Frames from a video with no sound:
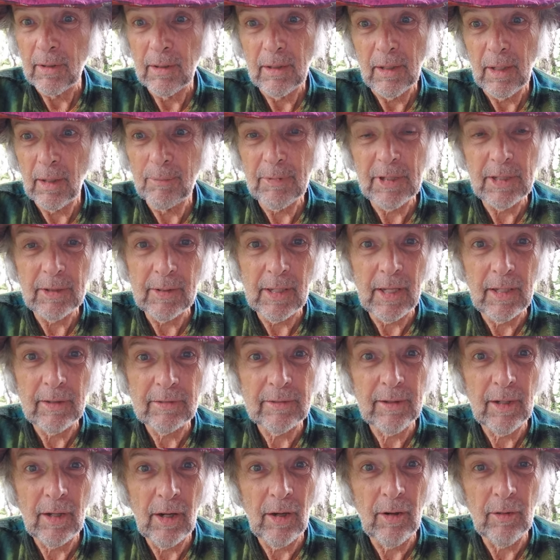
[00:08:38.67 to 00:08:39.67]
I mean, that's
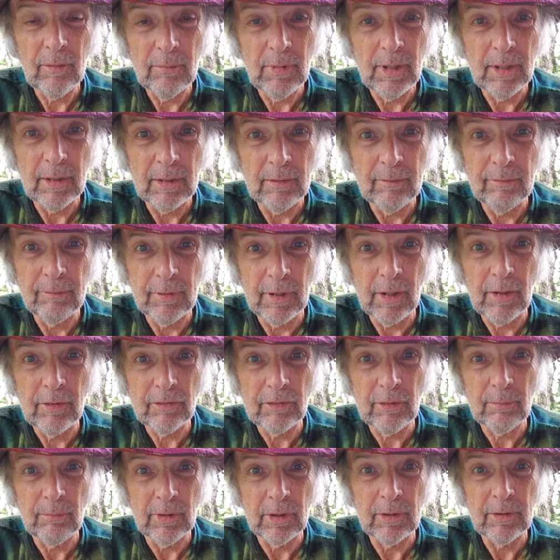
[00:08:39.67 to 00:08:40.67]
how many
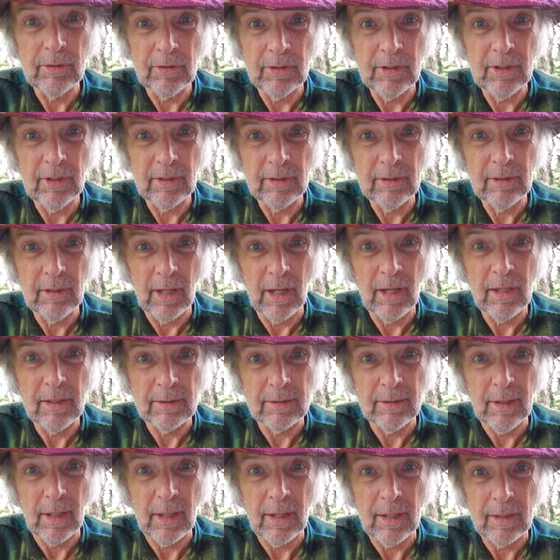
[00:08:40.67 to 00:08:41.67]
fishermen did not
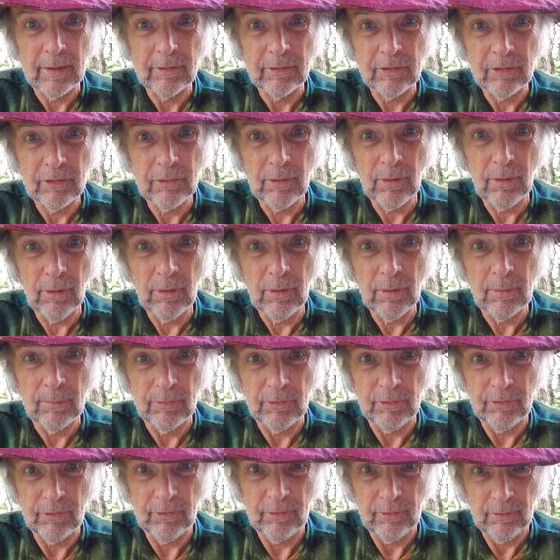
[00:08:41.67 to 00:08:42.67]
die in storms.